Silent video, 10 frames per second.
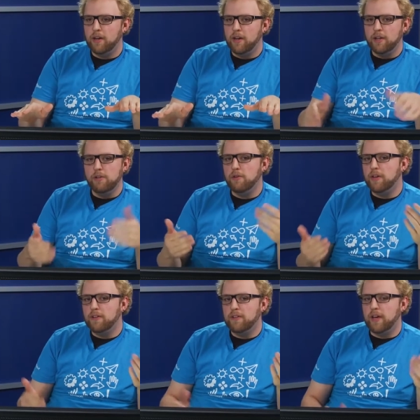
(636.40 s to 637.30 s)
you
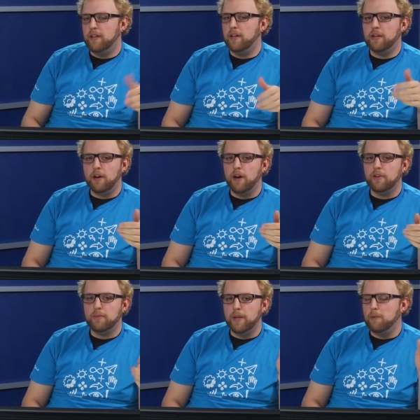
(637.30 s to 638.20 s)
can say that it
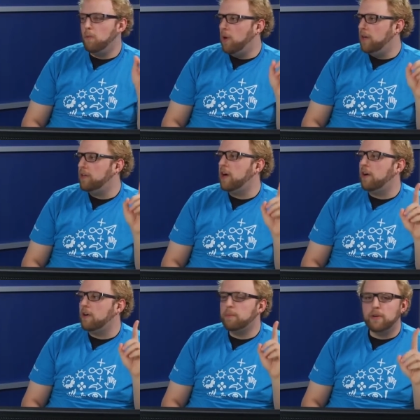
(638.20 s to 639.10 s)
cost me one
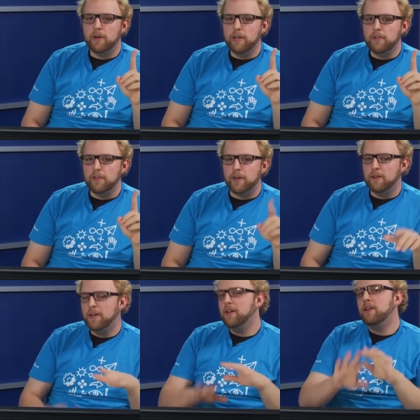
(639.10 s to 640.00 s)
dollar per install.
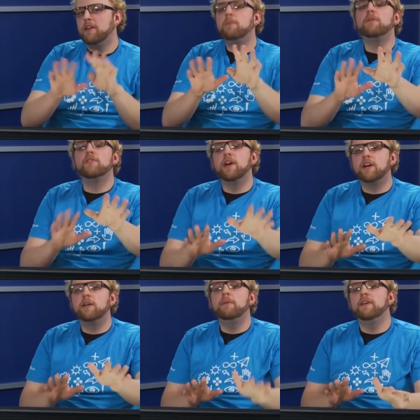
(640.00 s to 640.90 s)
Numbers are not
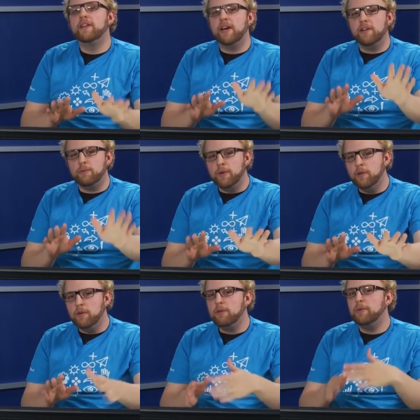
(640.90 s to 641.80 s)
going to be like that in the real
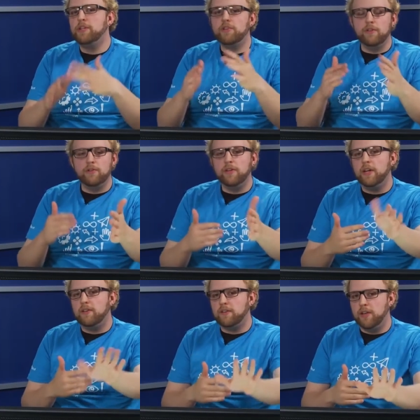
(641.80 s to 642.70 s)
world, but just using
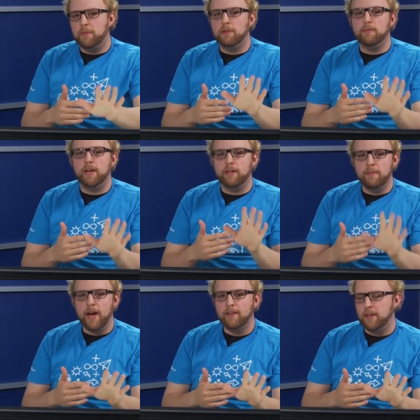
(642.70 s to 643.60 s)
that as an example to make the
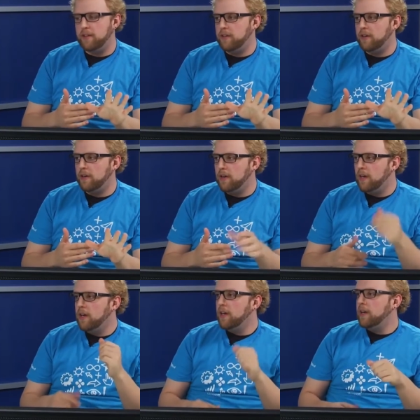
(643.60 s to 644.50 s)
math easier.
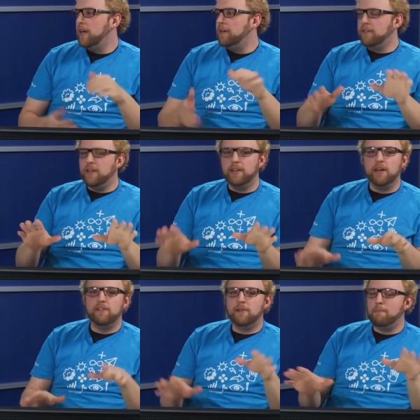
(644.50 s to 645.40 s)
Now let's say
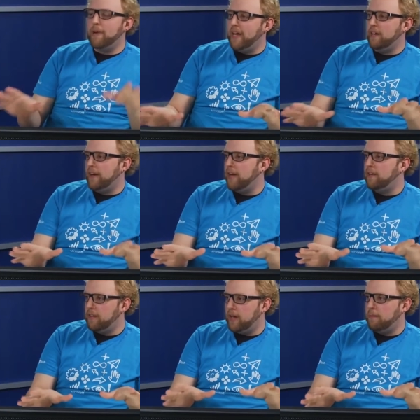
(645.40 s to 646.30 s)
that's some banner
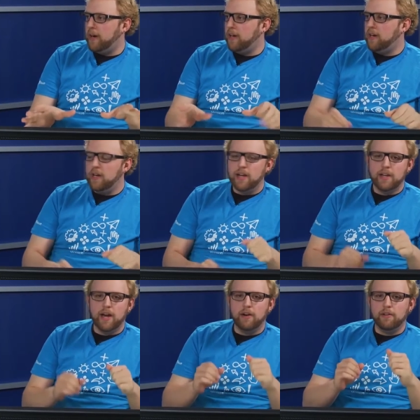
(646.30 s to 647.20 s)
ads that I bought.
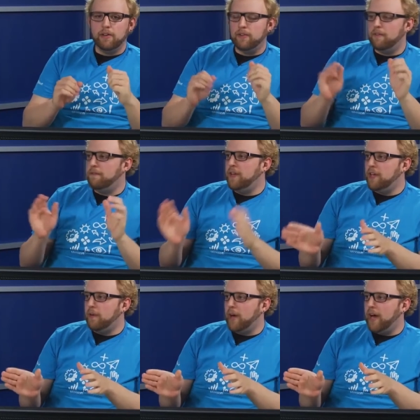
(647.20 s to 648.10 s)
Now there's a
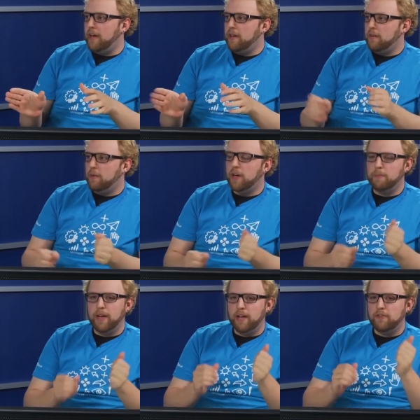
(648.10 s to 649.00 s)
video ad where I
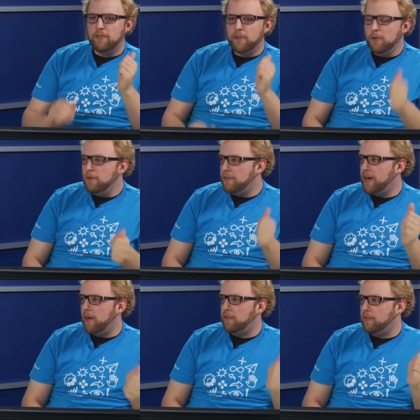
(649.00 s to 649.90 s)
pay two
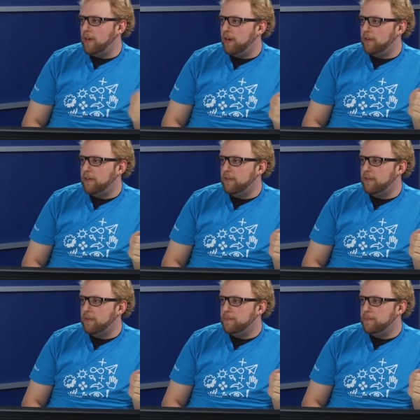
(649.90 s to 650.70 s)
thousand dollars